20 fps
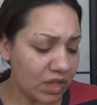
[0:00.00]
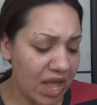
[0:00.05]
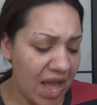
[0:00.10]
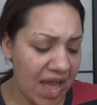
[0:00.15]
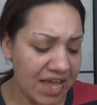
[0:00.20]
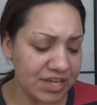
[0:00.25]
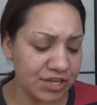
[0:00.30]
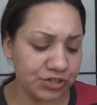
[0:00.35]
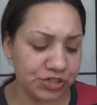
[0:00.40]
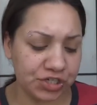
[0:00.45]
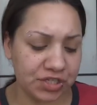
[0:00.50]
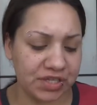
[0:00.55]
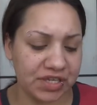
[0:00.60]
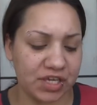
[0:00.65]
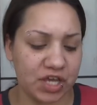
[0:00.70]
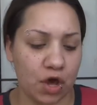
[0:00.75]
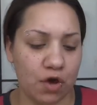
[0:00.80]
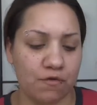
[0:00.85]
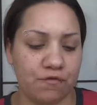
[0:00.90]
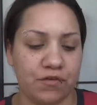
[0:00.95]
I usually
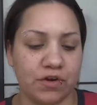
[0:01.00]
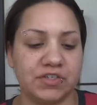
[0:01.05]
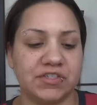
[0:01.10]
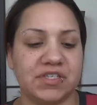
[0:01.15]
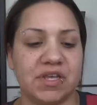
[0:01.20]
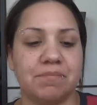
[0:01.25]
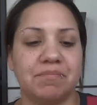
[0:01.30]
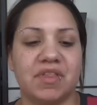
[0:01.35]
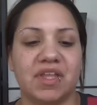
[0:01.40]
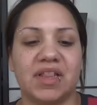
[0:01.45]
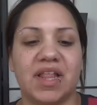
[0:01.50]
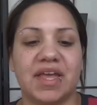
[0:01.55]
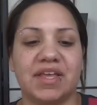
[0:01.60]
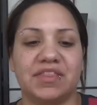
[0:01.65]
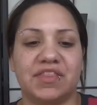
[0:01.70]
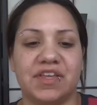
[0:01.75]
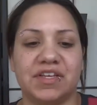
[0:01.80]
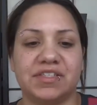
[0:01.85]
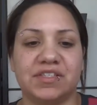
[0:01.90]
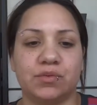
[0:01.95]
go for something
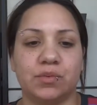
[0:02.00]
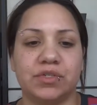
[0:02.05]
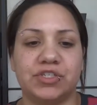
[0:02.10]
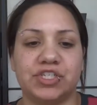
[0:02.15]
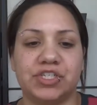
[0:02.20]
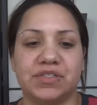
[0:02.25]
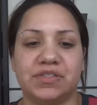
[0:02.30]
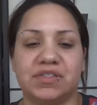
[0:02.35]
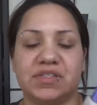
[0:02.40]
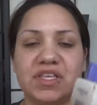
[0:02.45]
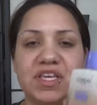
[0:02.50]
like this, which is